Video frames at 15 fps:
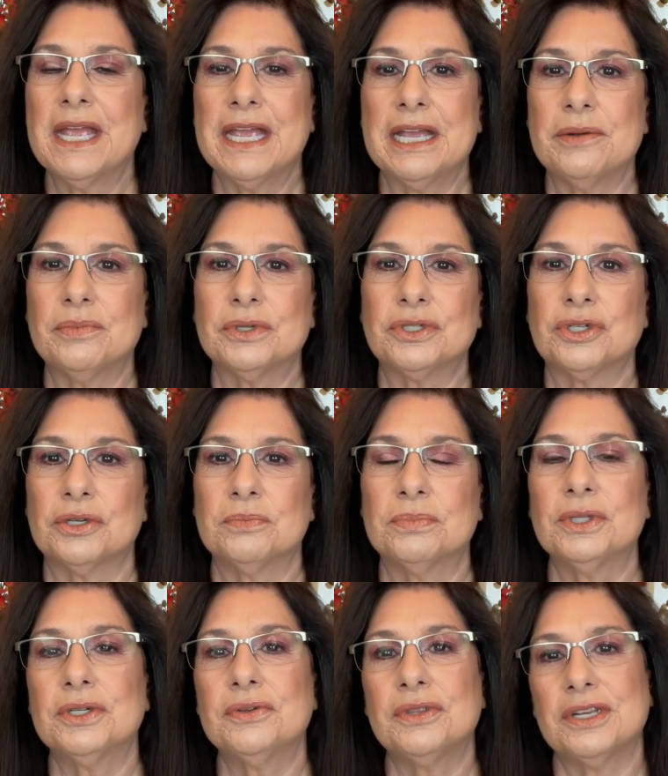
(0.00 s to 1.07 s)
It will turn
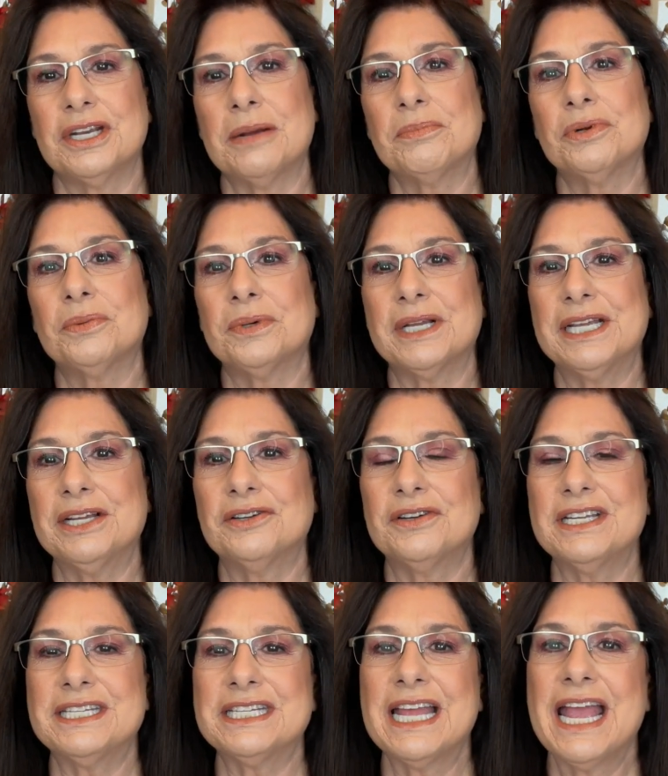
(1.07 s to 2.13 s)
blue, the number will
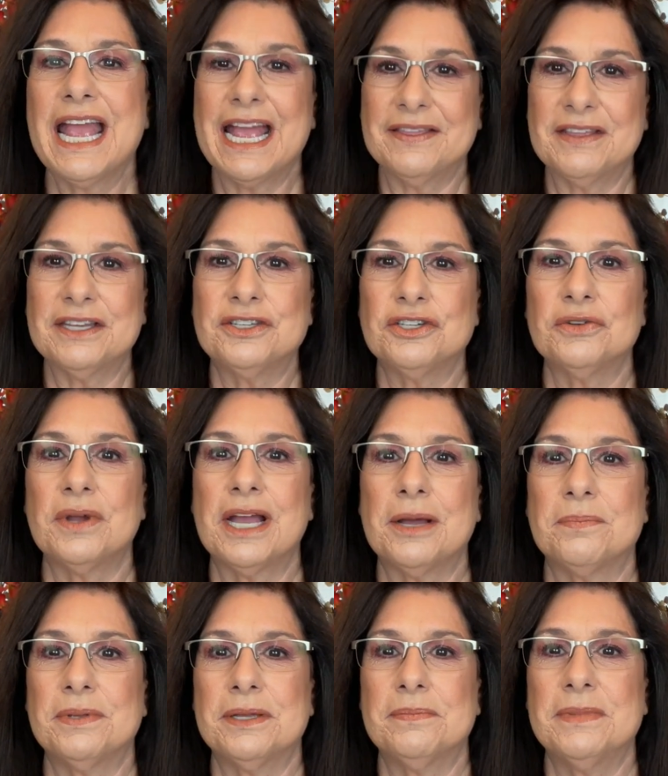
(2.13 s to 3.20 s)
increase, and that's you
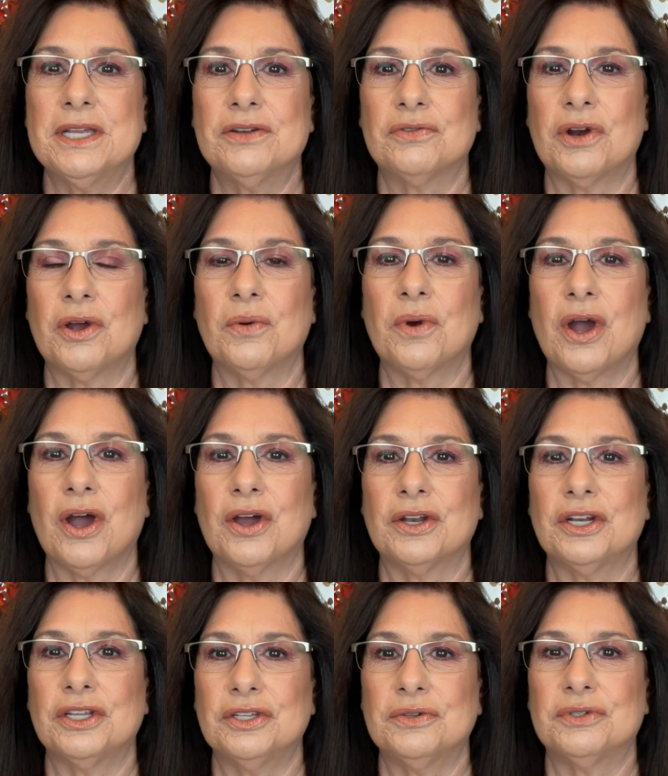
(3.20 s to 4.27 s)
helping me grow
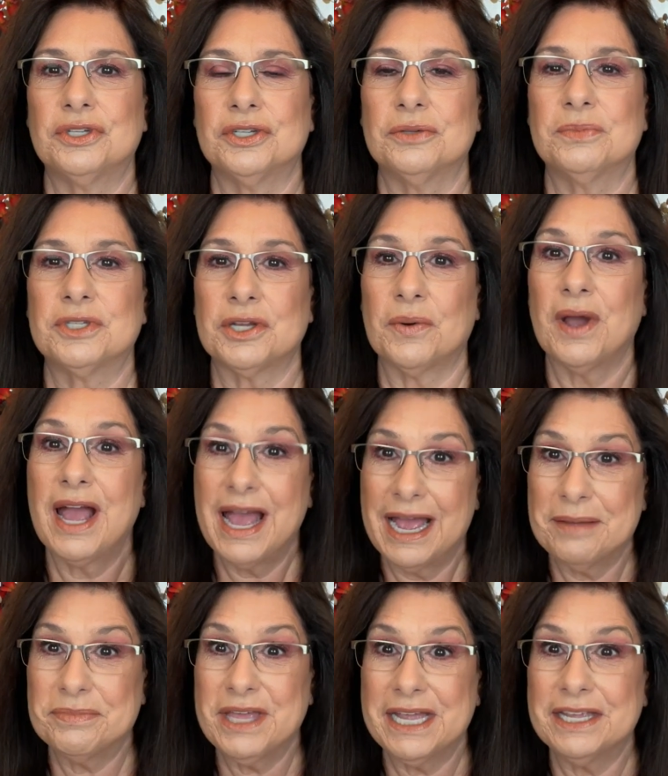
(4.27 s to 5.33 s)
on YouTube. So
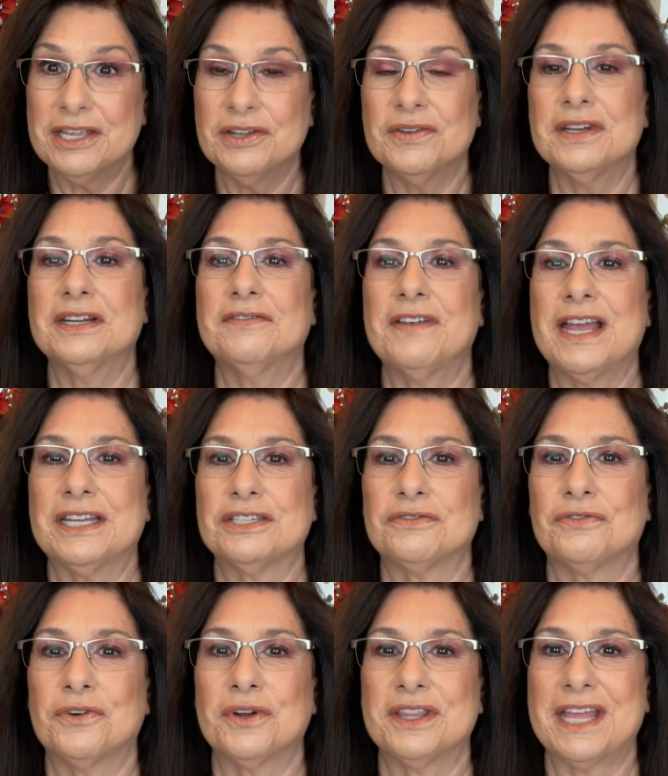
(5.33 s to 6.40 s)
I'm thanking you in advance
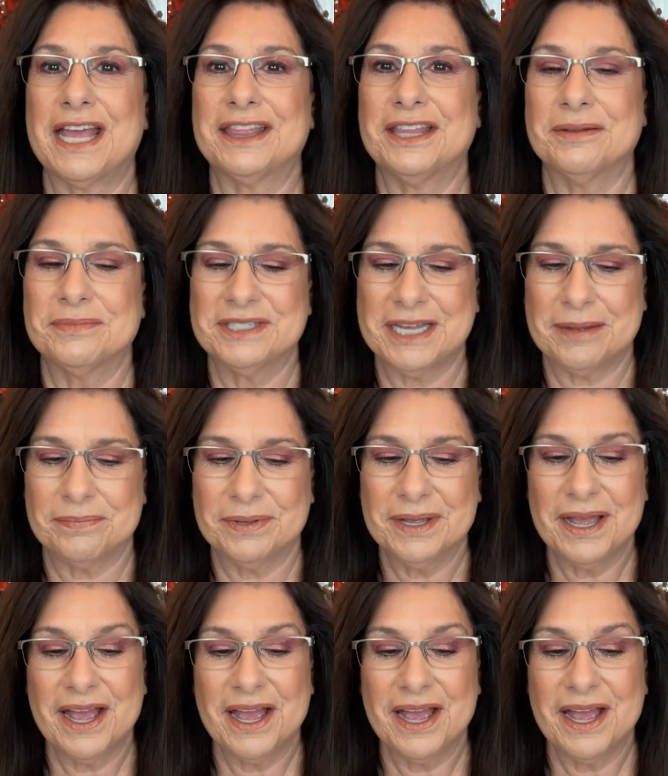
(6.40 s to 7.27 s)
for that thumbs up.